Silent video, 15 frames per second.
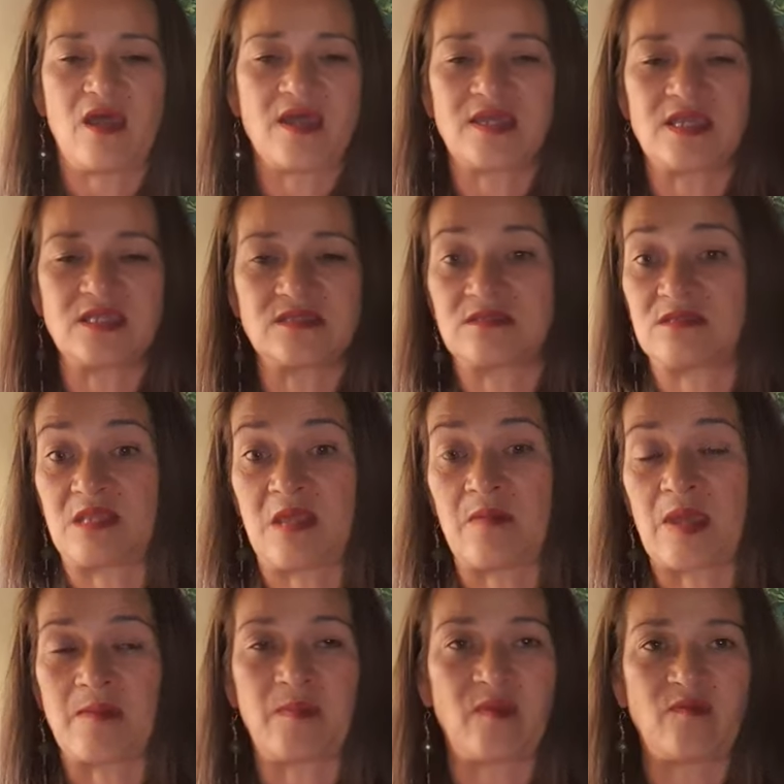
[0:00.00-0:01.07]
I guess they
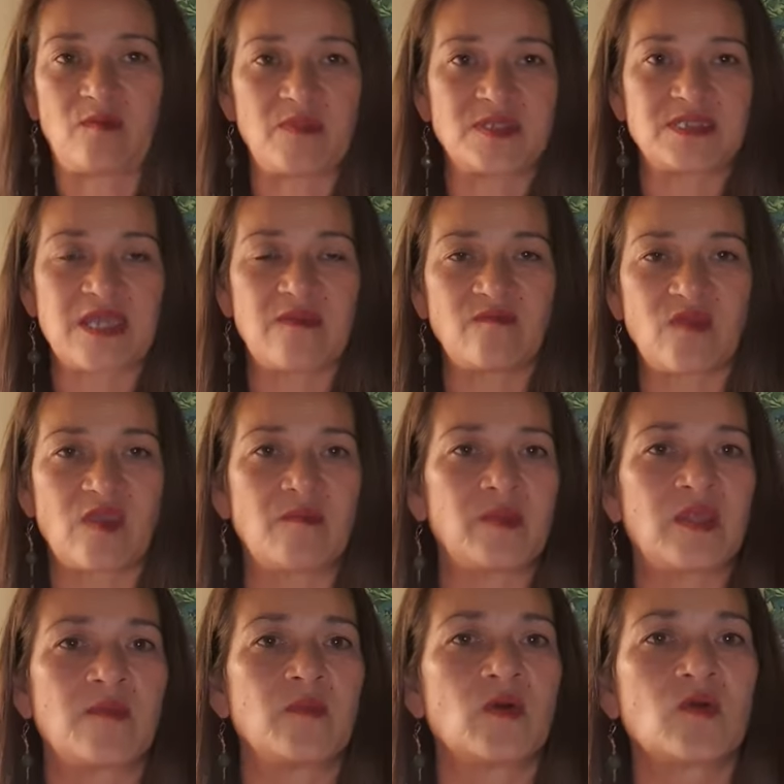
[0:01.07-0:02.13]
may be from the same
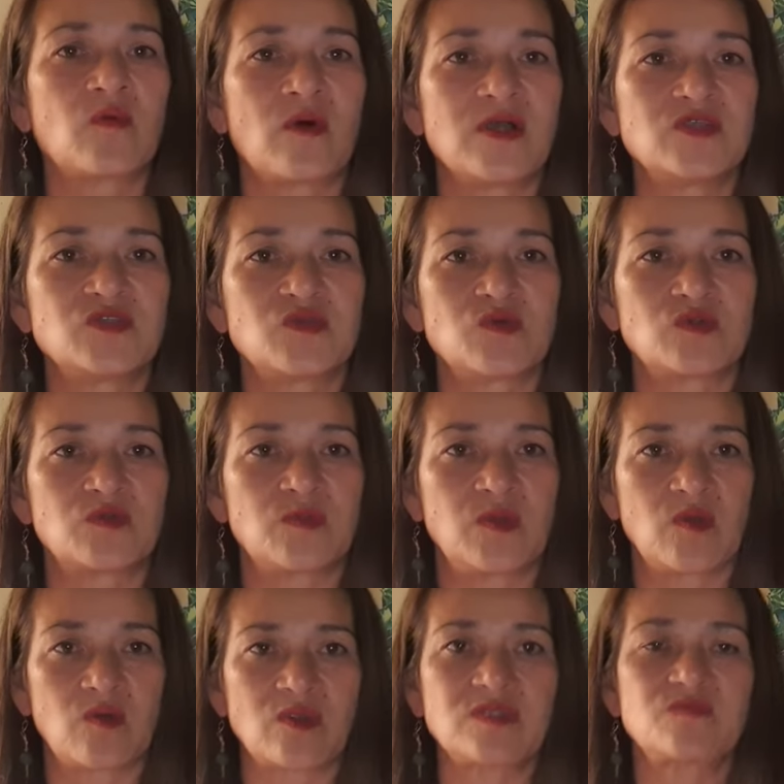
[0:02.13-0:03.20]
family, I'm not quite sure, to
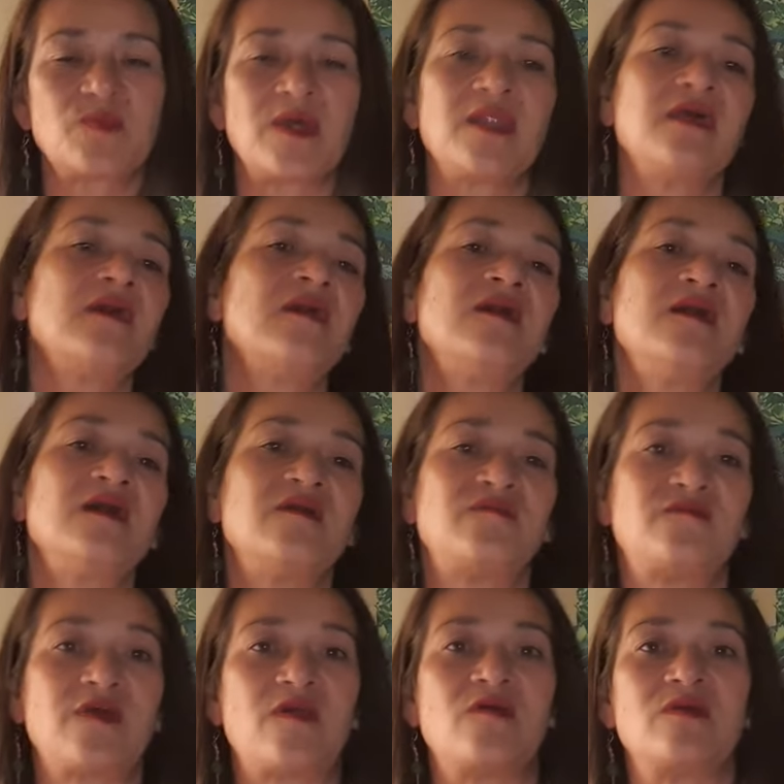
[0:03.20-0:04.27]
be honest. But a
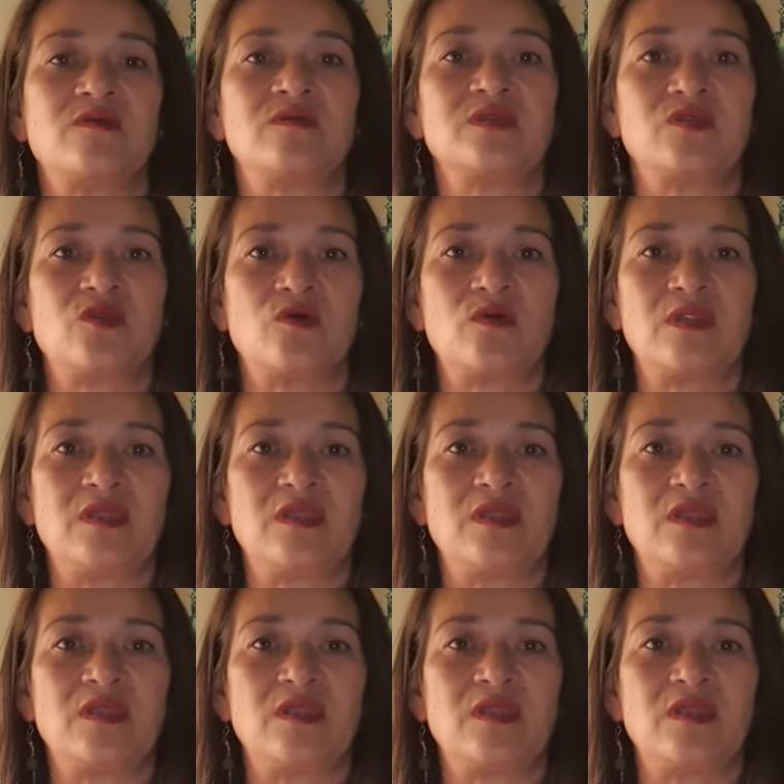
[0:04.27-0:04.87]
ferret, you know,